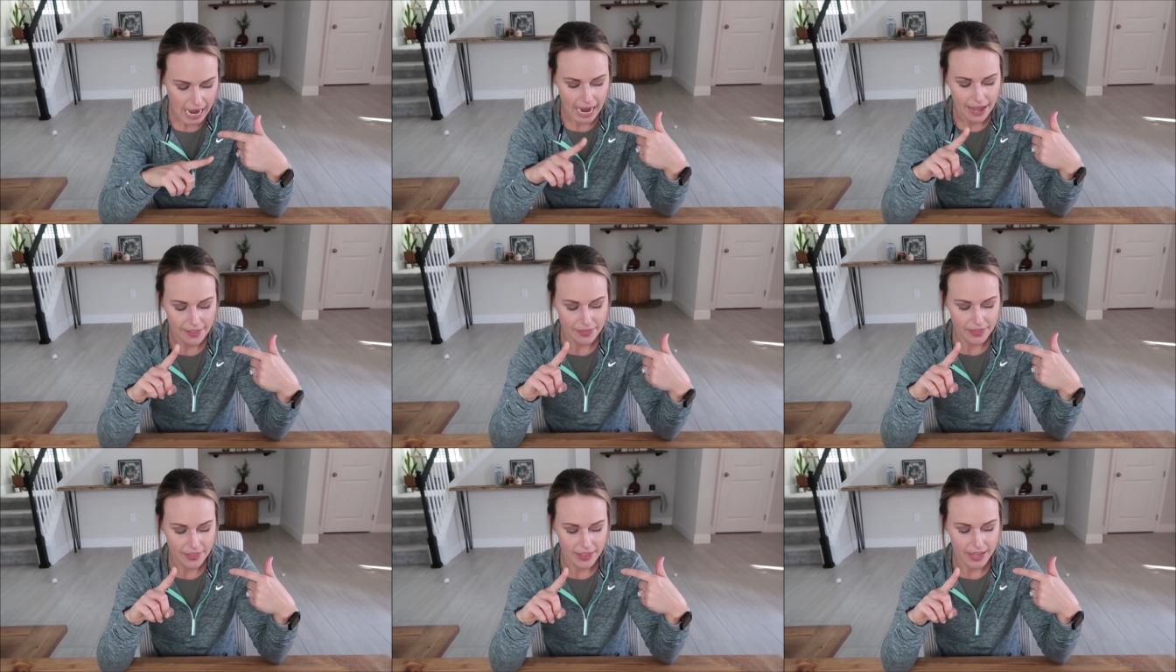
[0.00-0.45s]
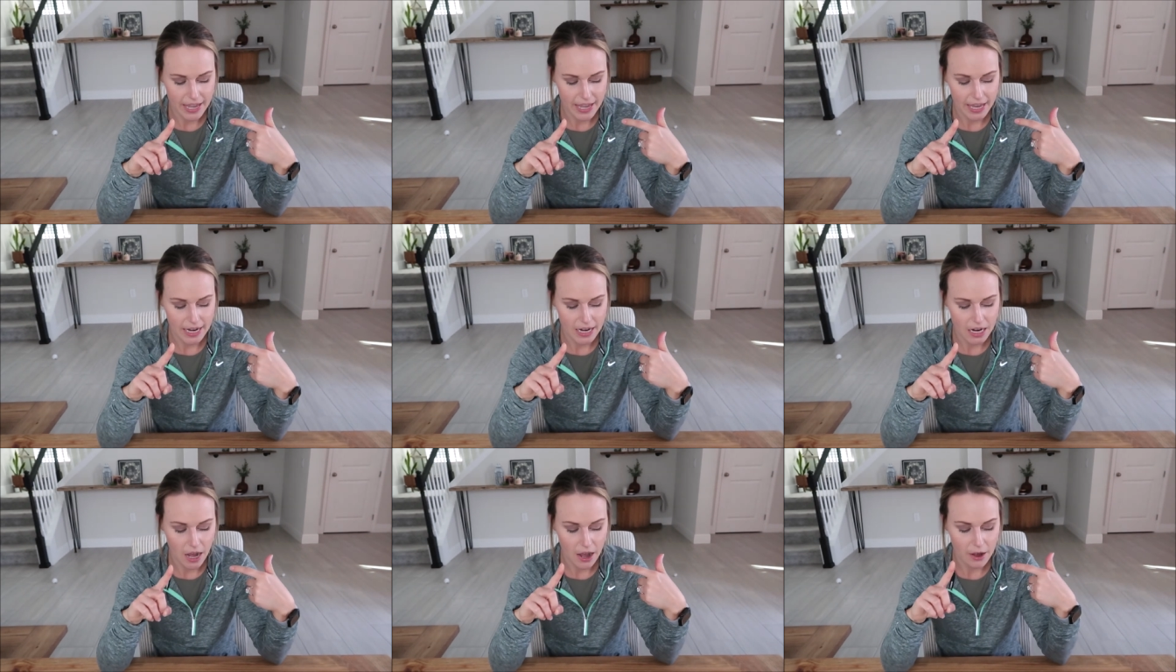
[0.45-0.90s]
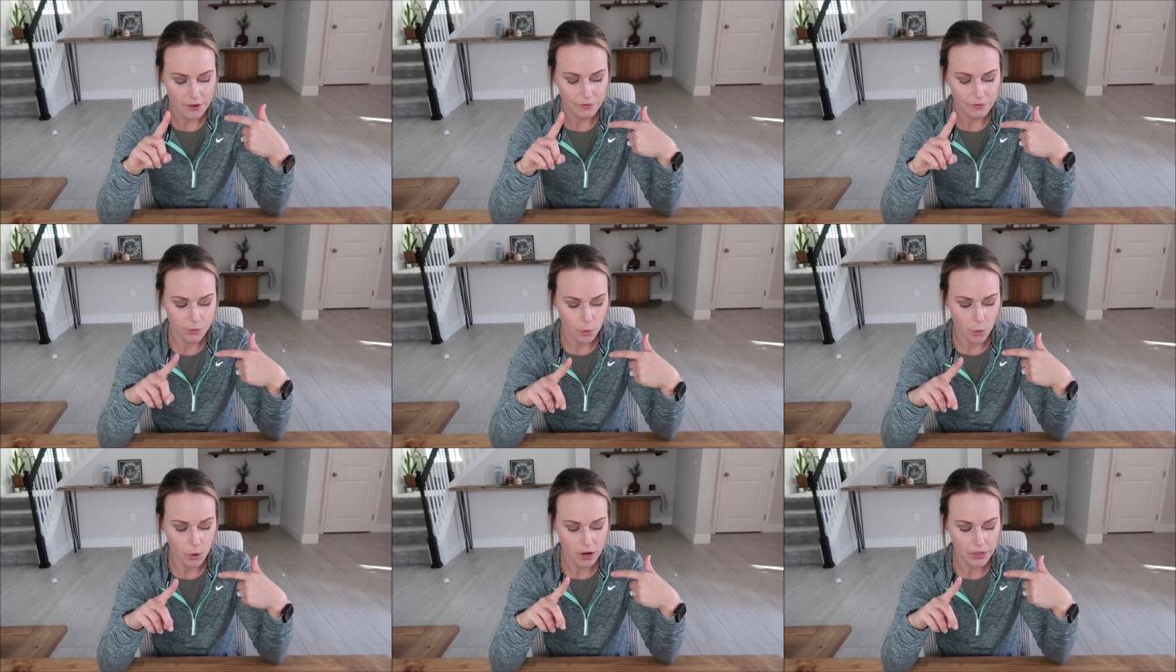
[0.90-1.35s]
and then
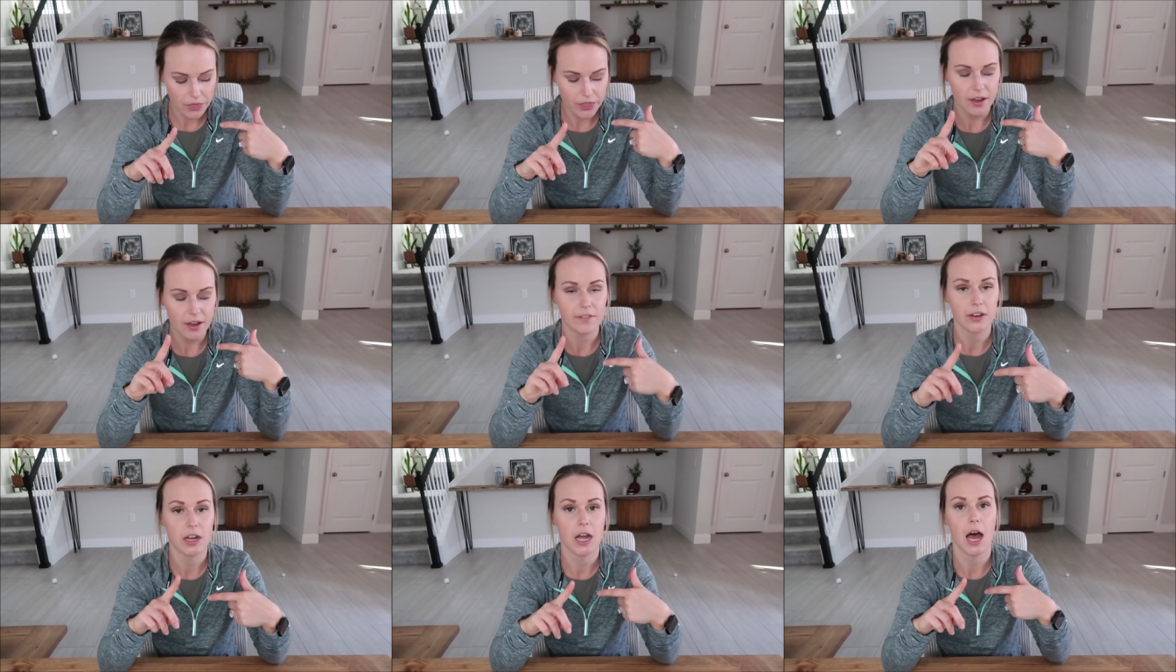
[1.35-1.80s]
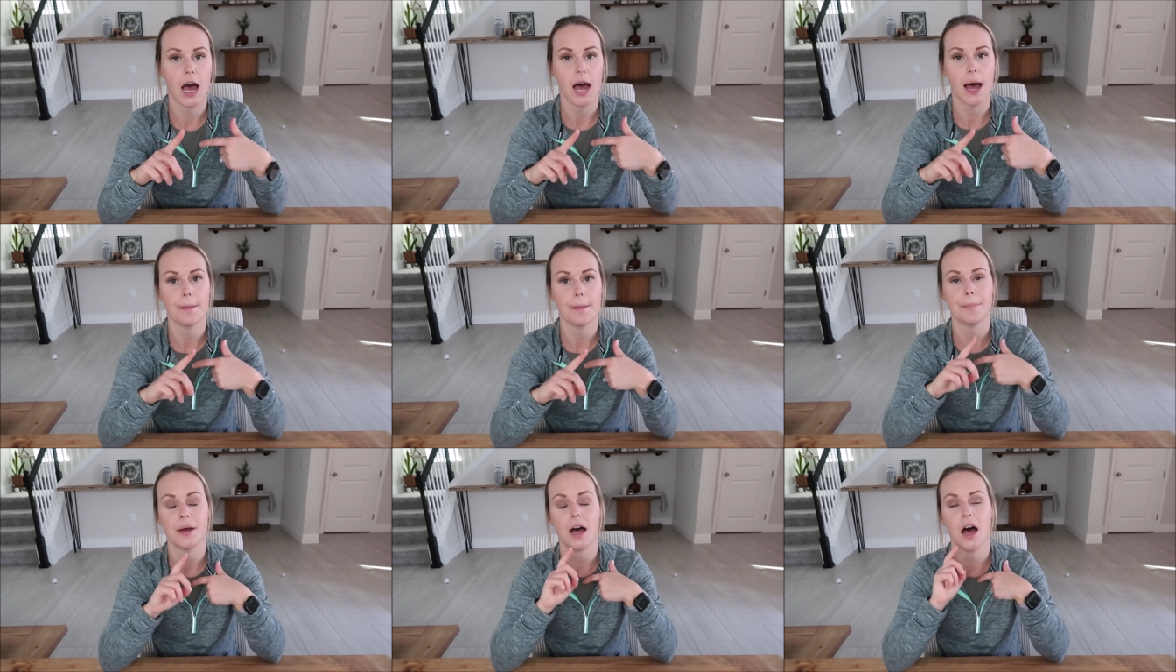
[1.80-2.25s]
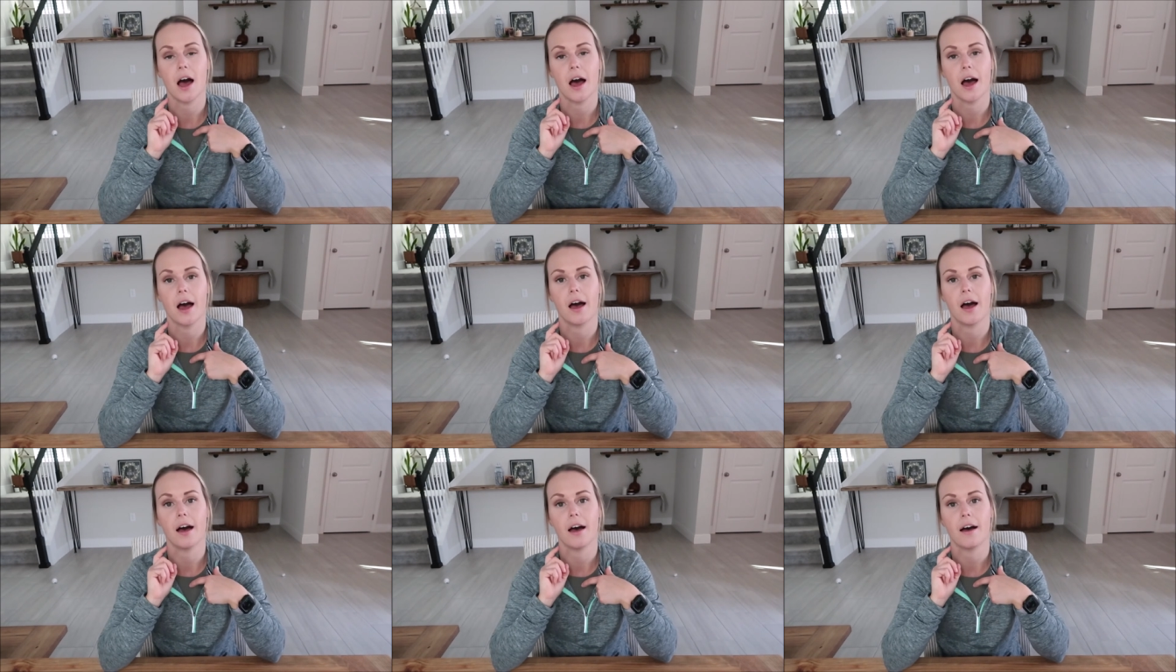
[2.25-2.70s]
a fourth of a cup
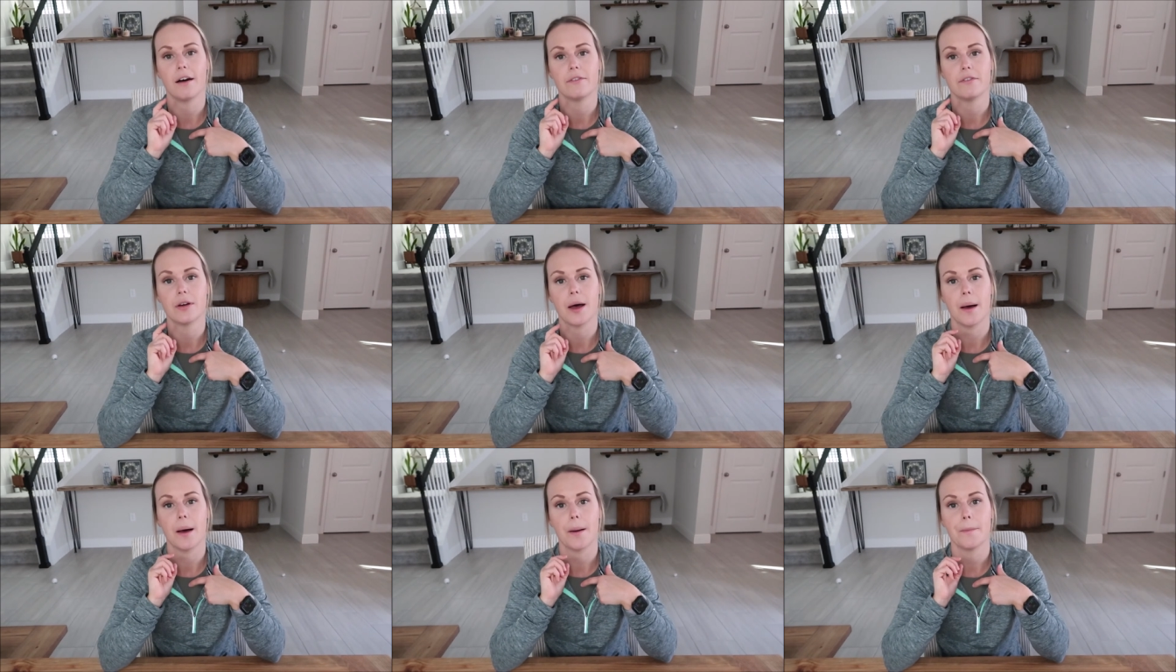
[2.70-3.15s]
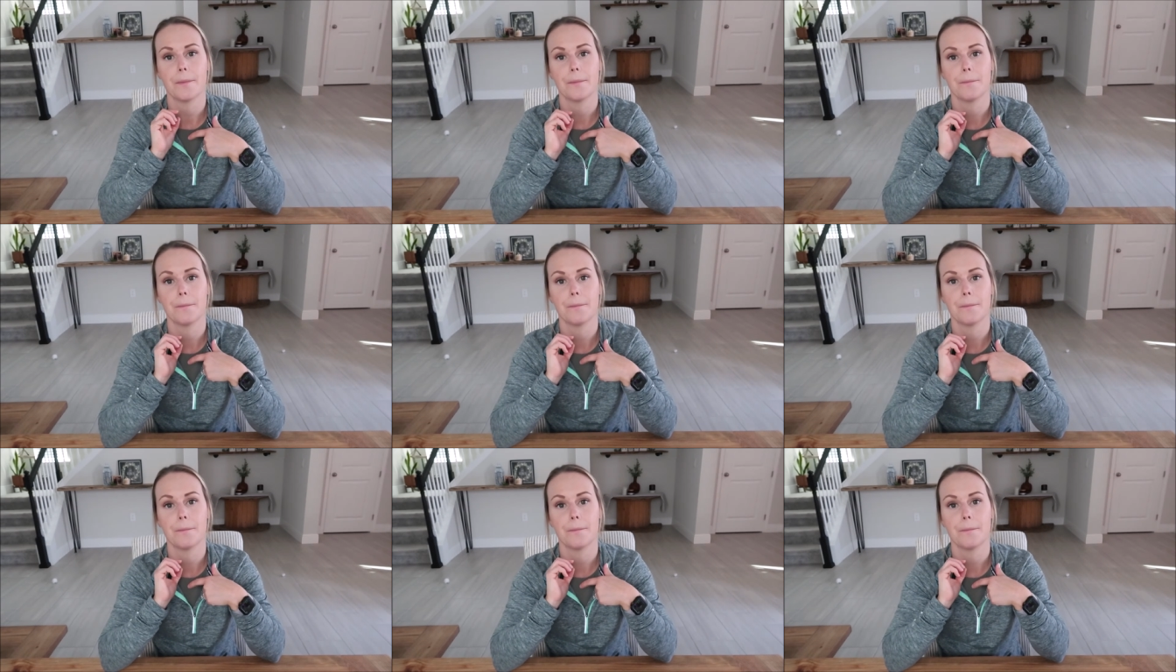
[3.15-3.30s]
of